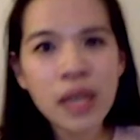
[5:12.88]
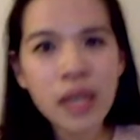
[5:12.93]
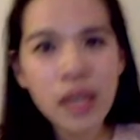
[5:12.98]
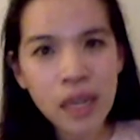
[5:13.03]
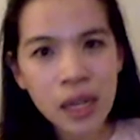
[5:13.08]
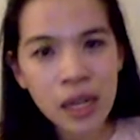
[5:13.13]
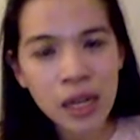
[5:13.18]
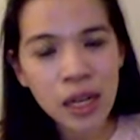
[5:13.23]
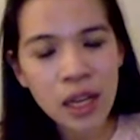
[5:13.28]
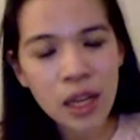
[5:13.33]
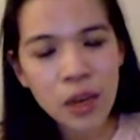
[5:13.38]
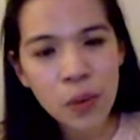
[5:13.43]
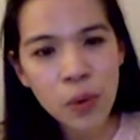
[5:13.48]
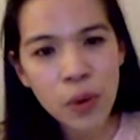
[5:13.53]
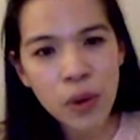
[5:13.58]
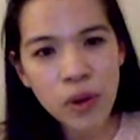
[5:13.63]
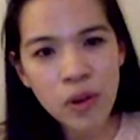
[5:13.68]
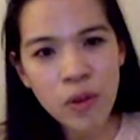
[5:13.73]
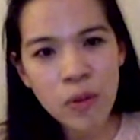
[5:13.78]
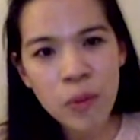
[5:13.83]
again,
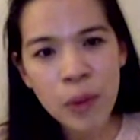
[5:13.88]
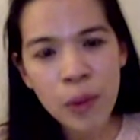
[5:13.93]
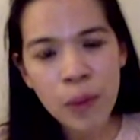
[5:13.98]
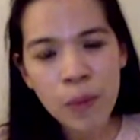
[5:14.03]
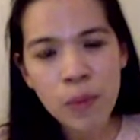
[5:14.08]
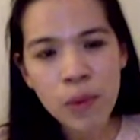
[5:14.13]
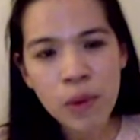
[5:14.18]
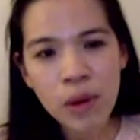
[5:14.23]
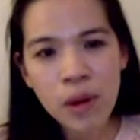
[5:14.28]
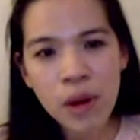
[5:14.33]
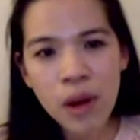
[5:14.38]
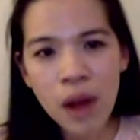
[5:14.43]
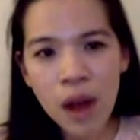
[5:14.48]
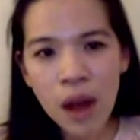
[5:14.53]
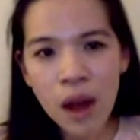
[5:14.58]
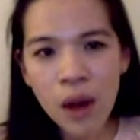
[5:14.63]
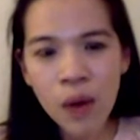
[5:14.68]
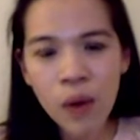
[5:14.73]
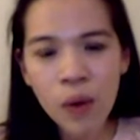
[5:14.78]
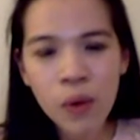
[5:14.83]
we
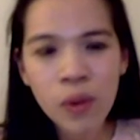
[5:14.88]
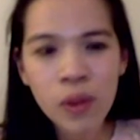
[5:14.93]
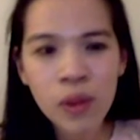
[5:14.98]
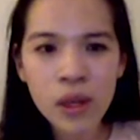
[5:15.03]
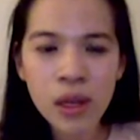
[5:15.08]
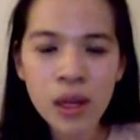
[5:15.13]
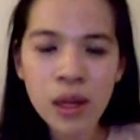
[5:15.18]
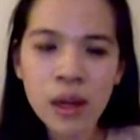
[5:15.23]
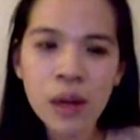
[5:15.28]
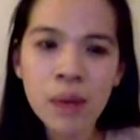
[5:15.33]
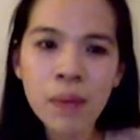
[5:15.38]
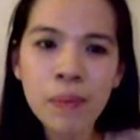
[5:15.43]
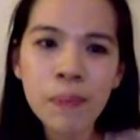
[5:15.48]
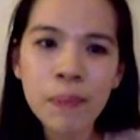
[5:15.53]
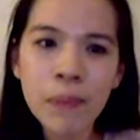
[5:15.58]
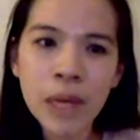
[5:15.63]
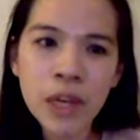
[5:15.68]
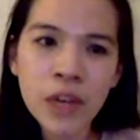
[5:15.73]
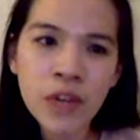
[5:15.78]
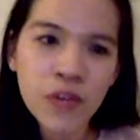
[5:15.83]
remember how
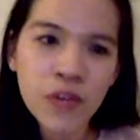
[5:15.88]
the